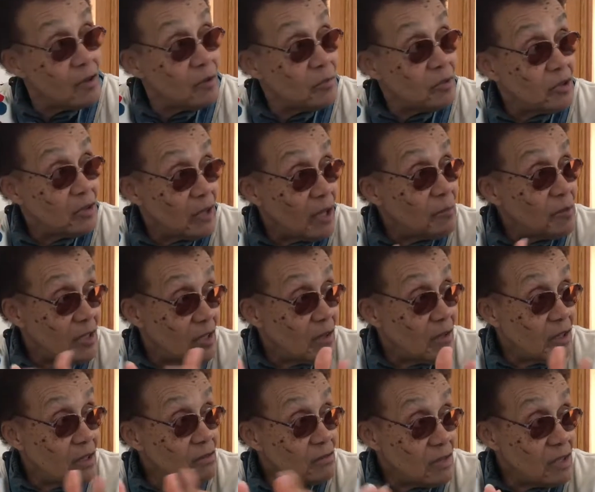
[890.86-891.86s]
But I mean,
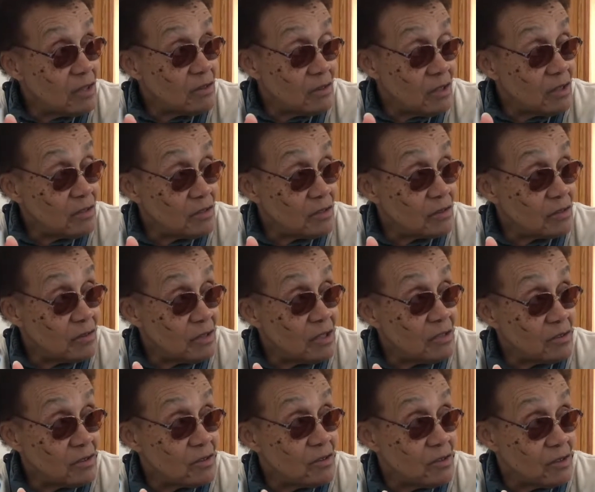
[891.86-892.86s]

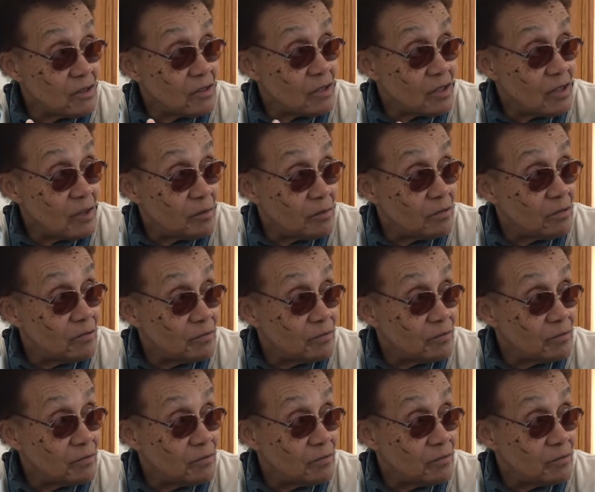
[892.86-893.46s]
that's a good example.